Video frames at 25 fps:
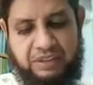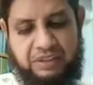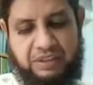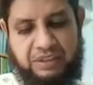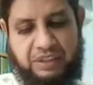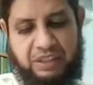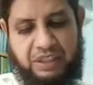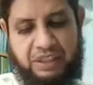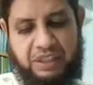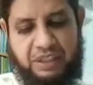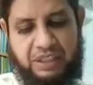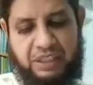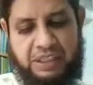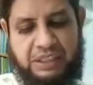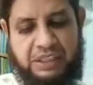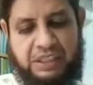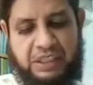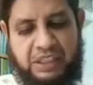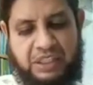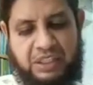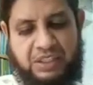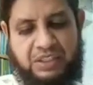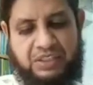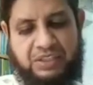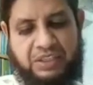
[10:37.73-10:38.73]
the
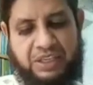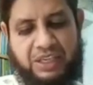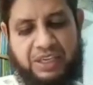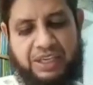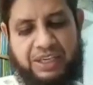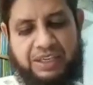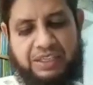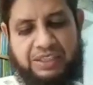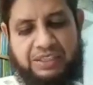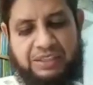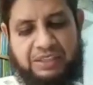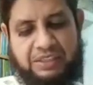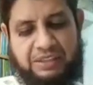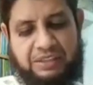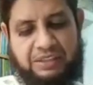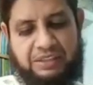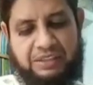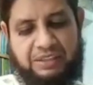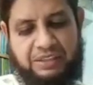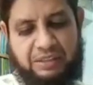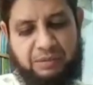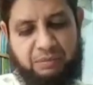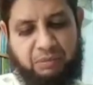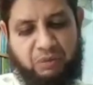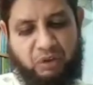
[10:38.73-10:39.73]
state
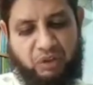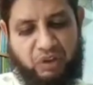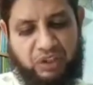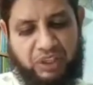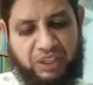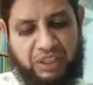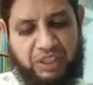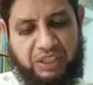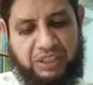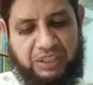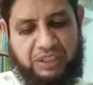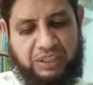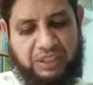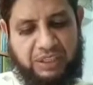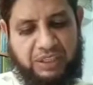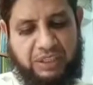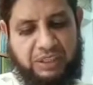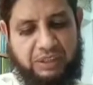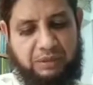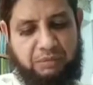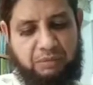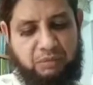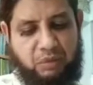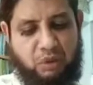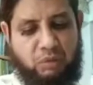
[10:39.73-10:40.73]
that protect
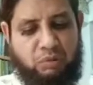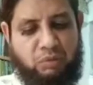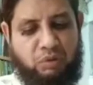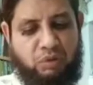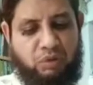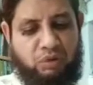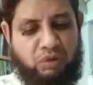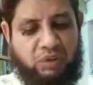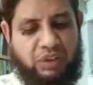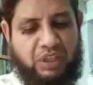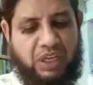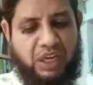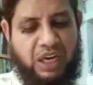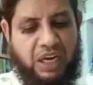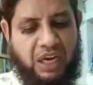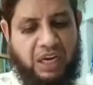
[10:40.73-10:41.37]
and promote the